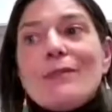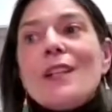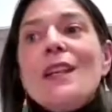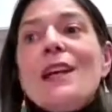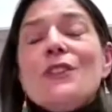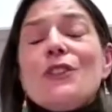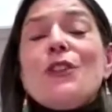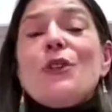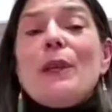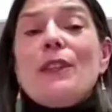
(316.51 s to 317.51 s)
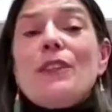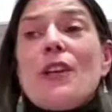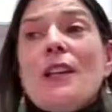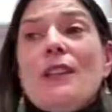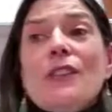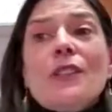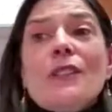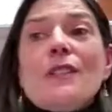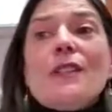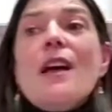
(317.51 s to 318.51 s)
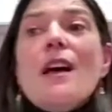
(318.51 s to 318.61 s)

Not deterred by the challenges